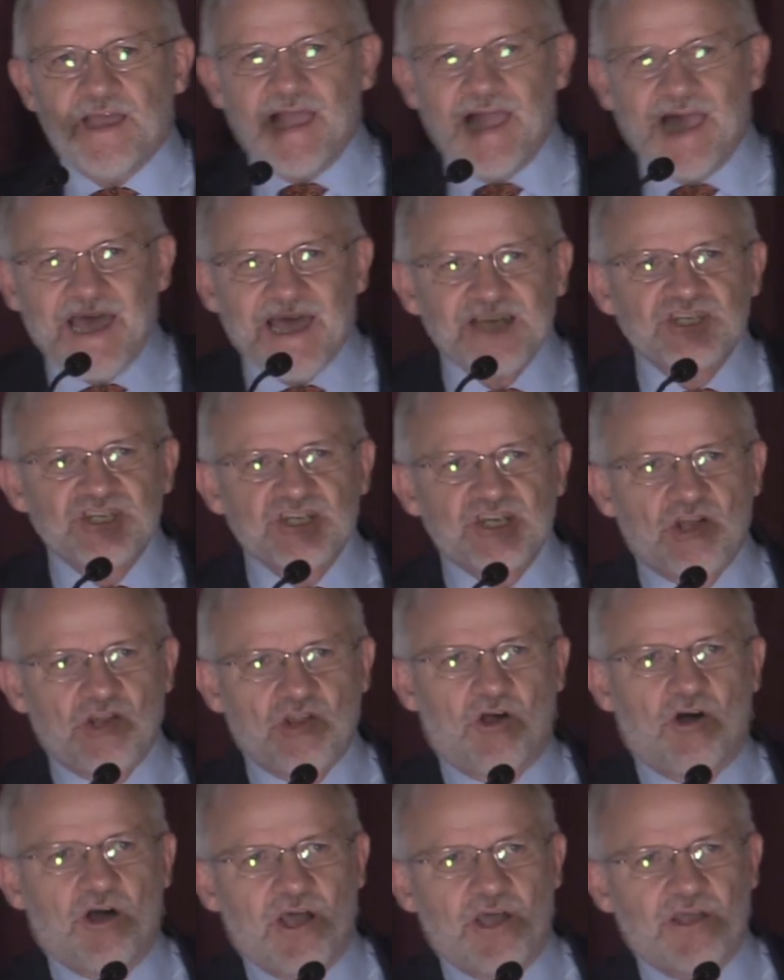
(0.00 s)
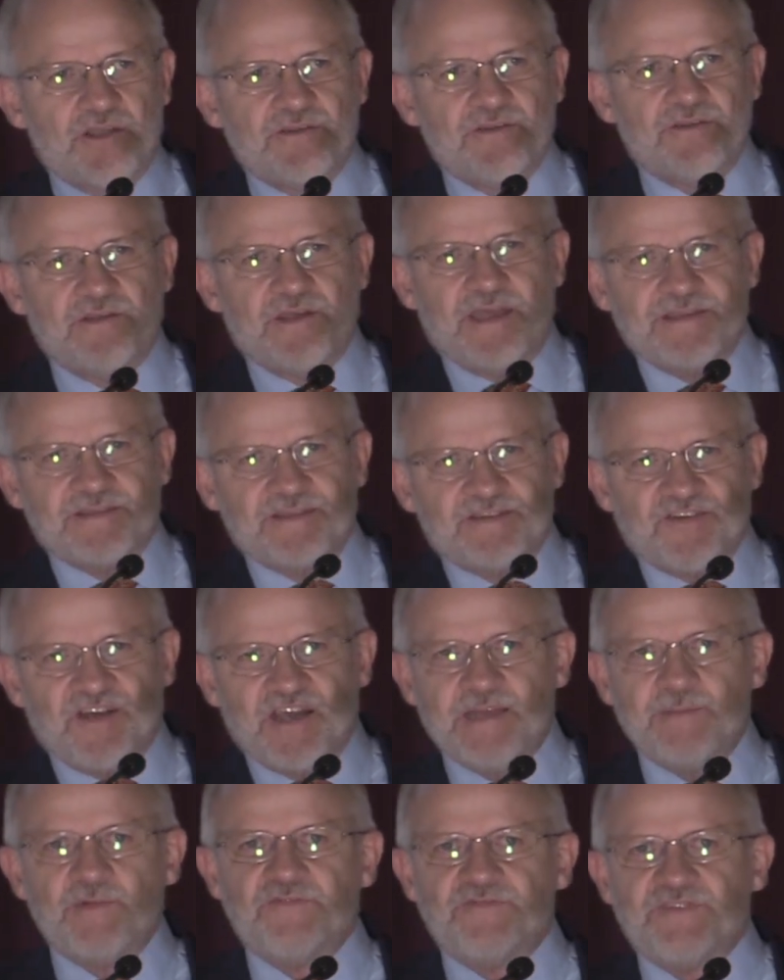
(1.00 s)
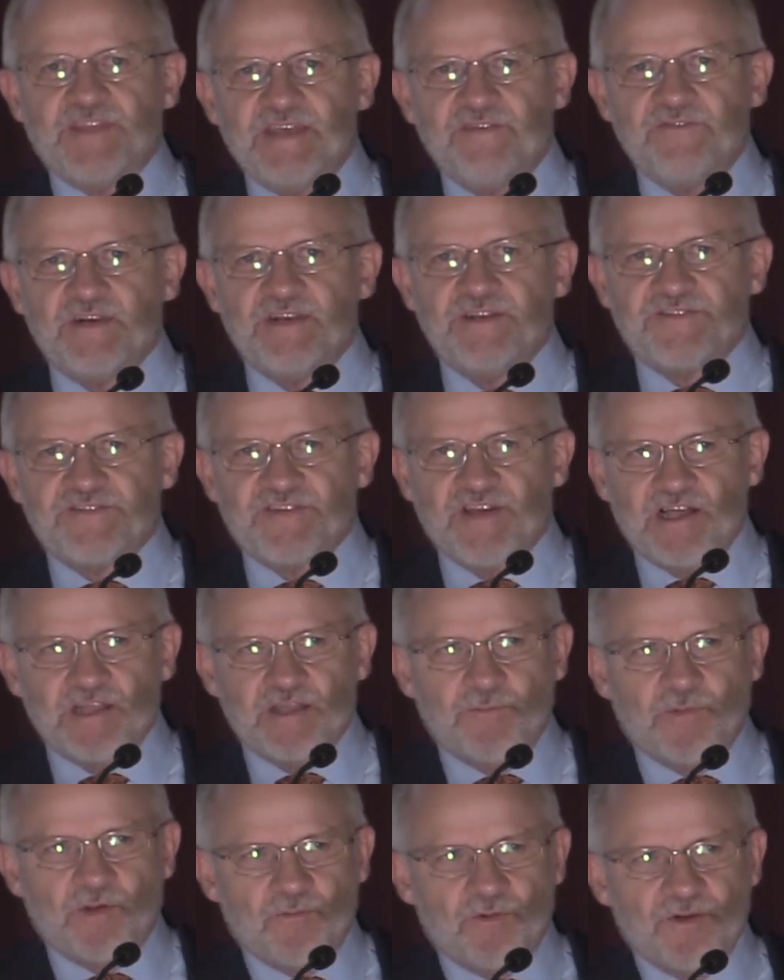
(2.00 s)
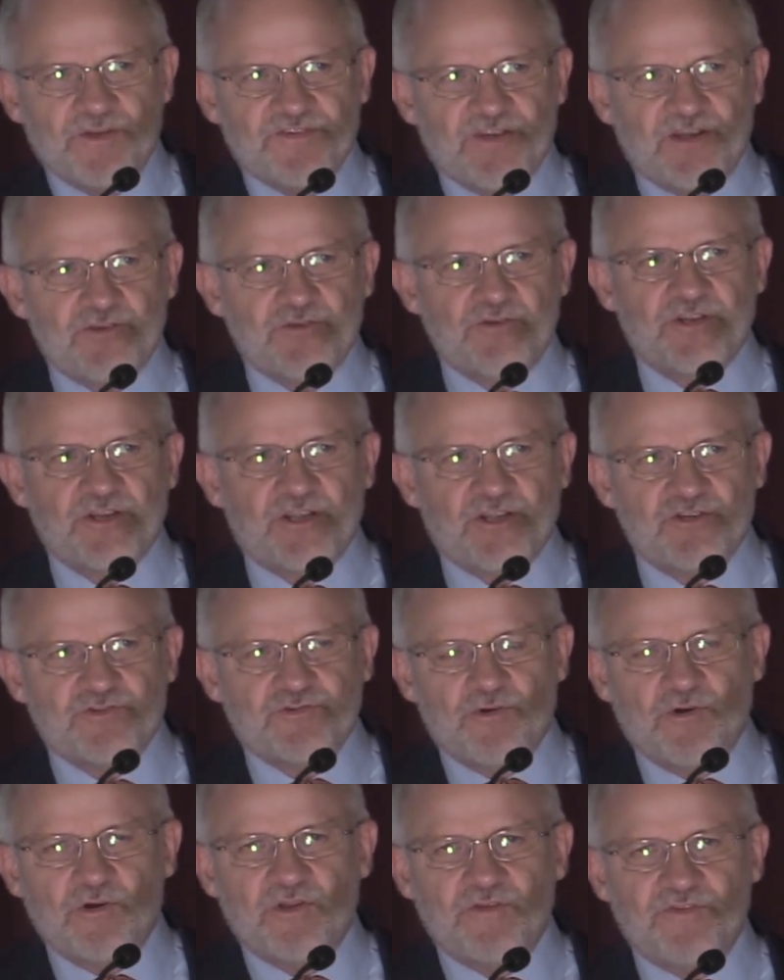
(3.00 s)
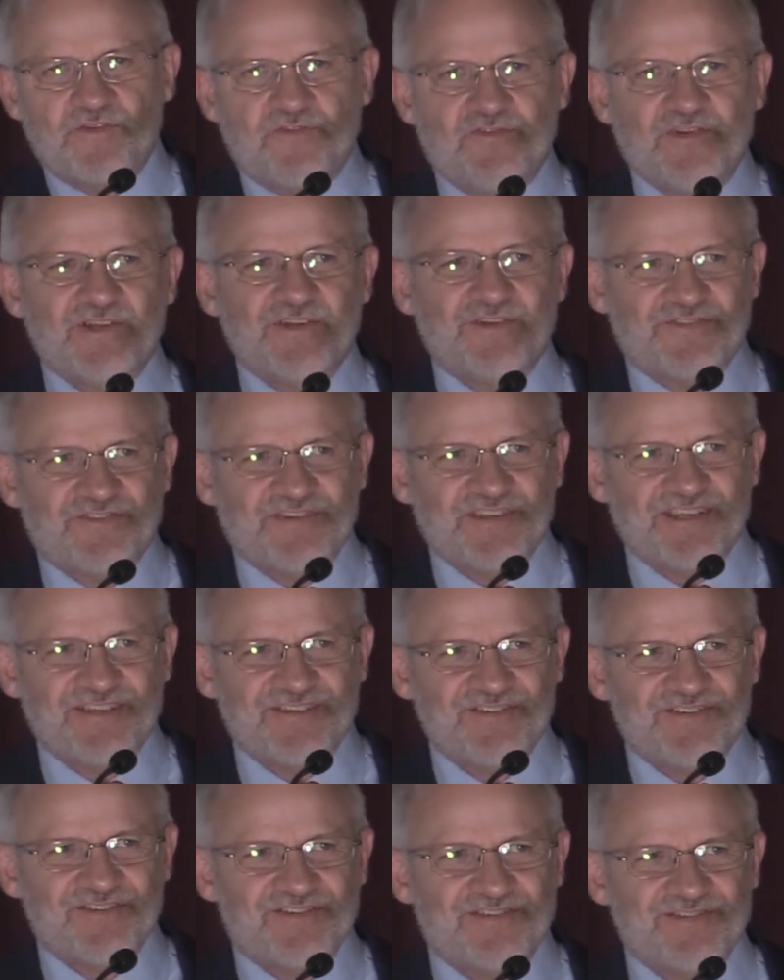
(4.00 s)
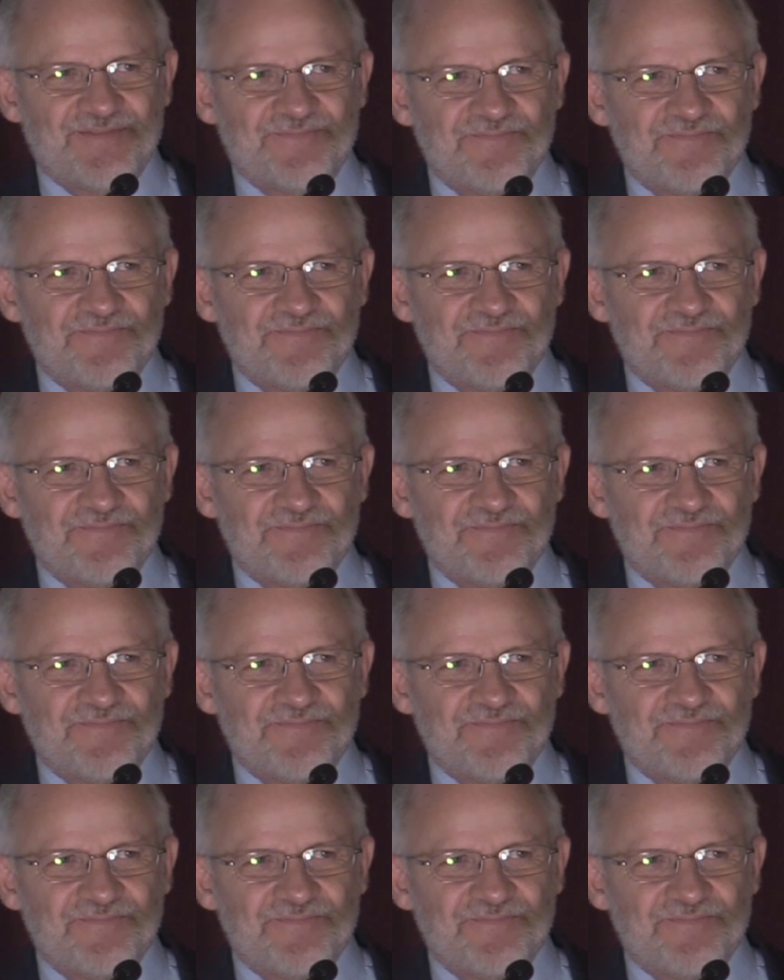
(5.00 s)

Ashkelon, at the time of David and Solomon, was under the control of the Philistines.